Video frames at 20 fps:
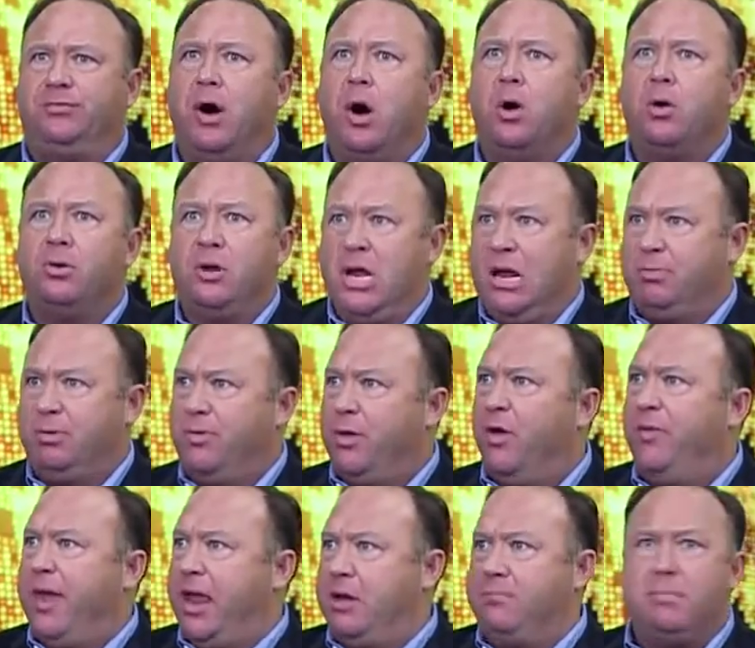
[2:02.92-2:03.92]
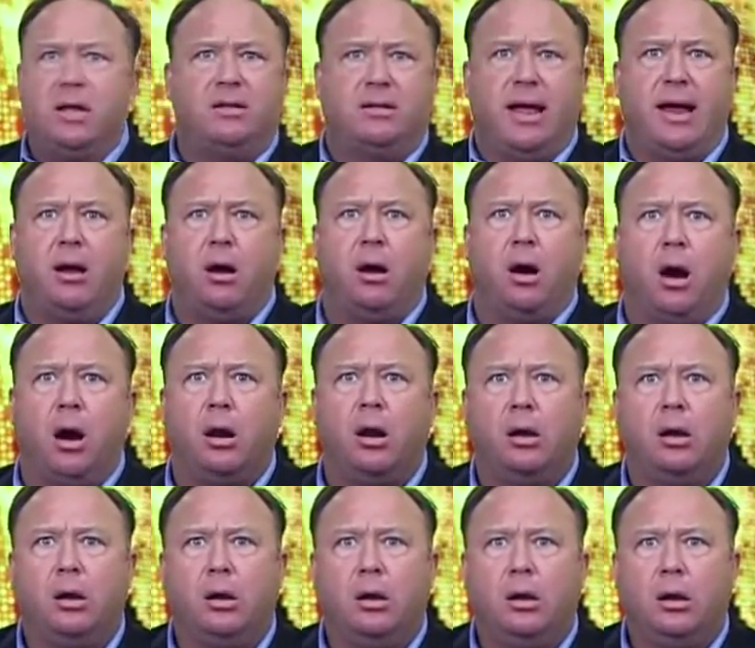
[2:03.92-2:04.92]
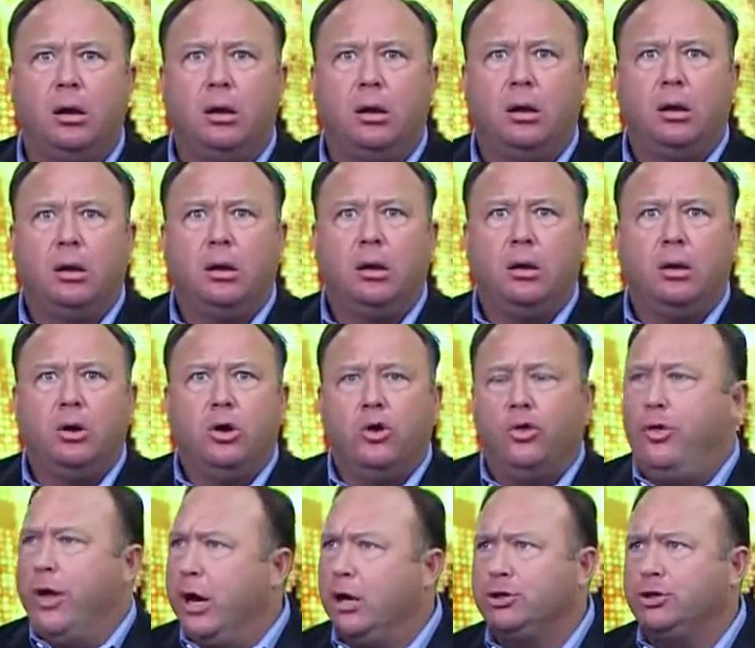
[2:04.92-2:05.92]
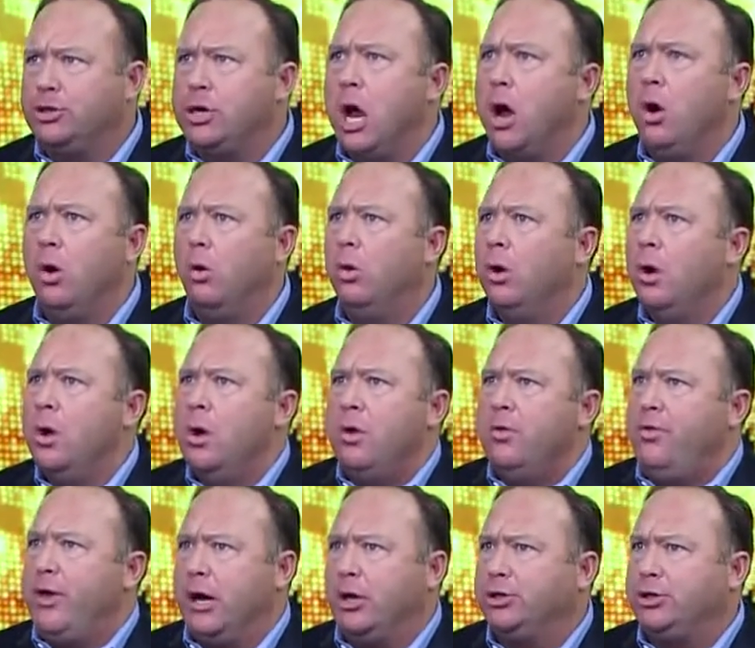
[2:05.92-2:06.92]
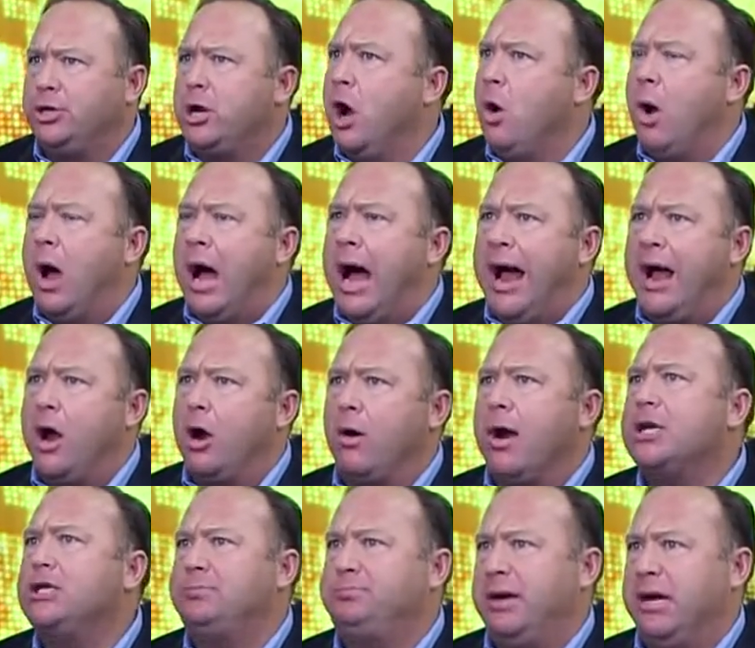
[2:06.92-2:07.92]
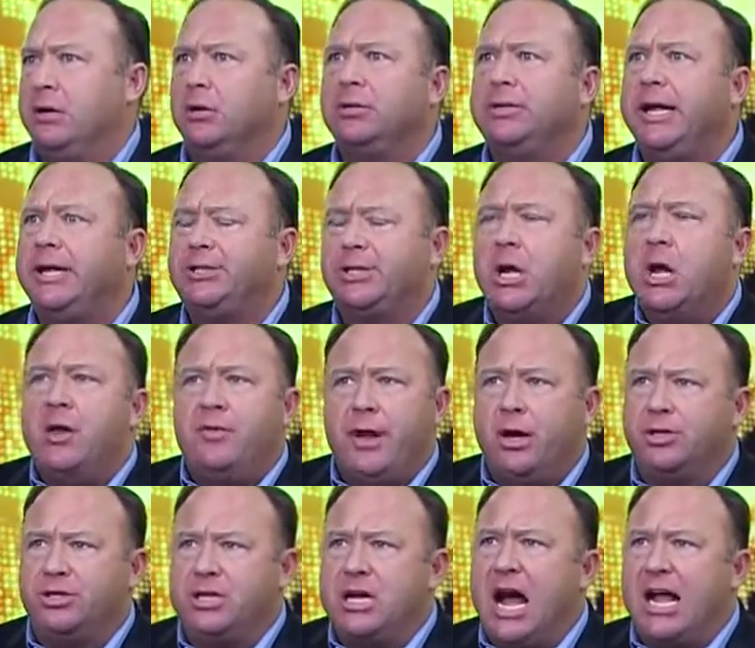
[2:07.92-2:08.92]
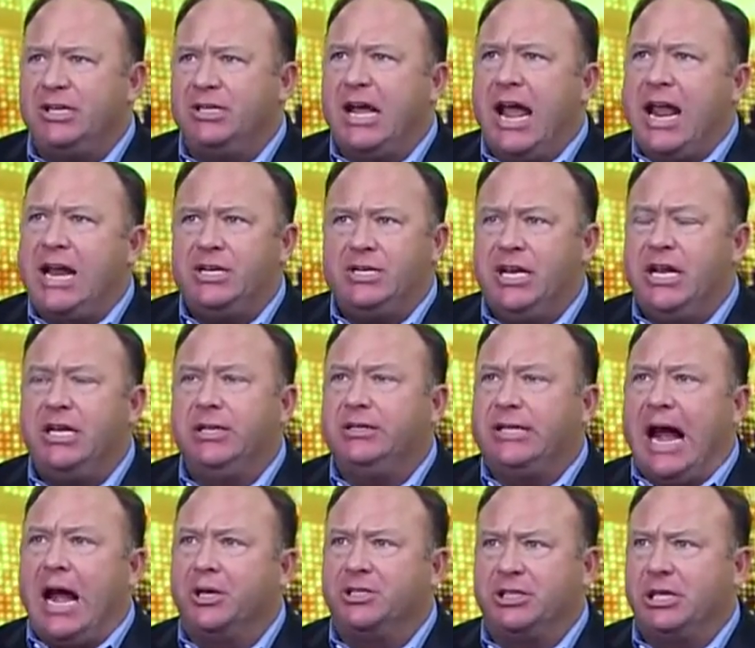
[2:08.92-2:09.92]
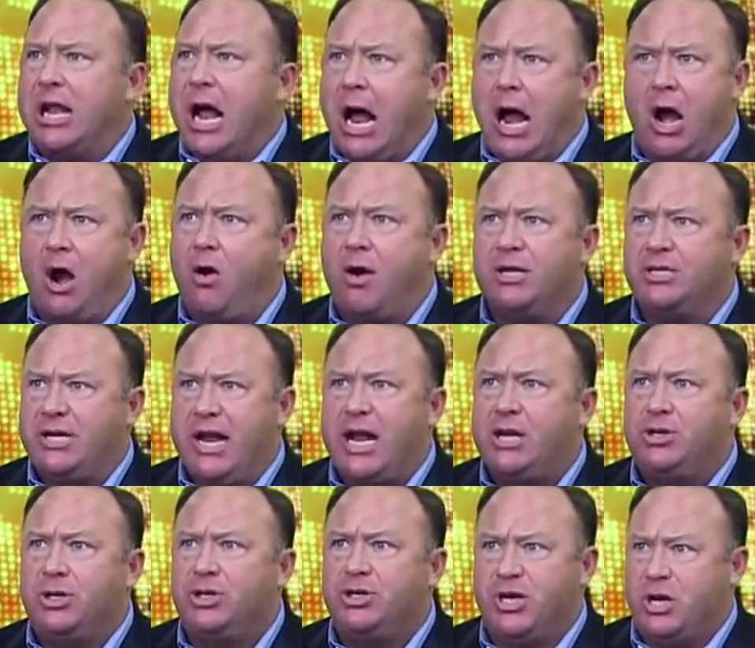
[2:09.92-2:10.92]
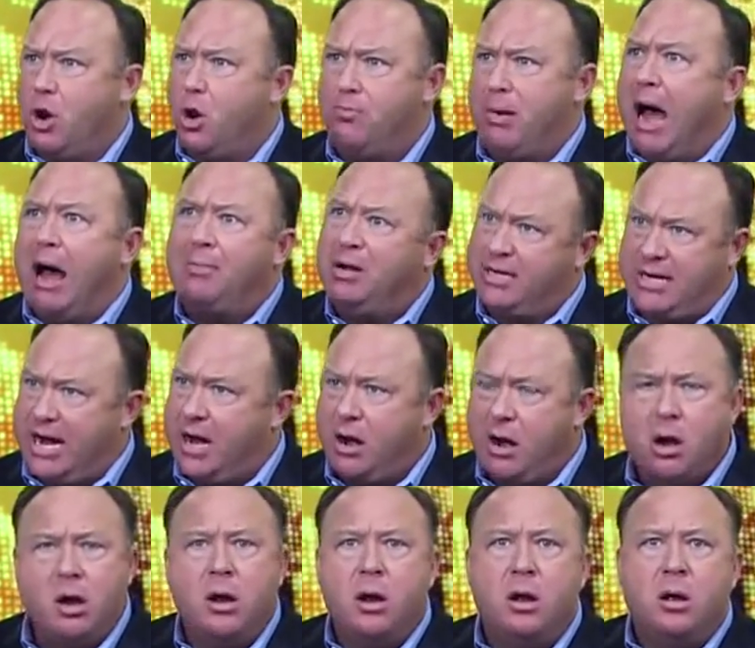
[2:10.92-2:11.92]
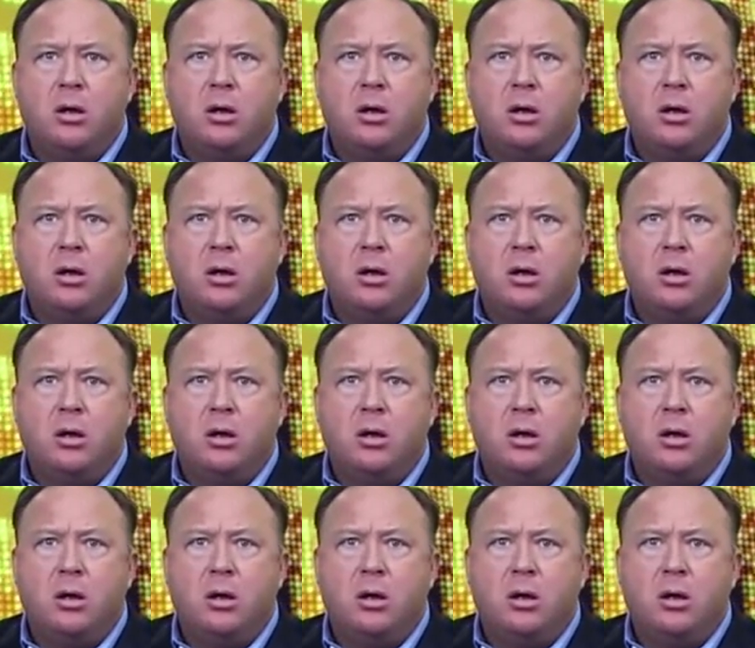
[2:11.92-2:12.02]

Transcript: vote, even though they admit they are. There's no IRS penalties. There's not 18,000 IRS agents in Obamacare.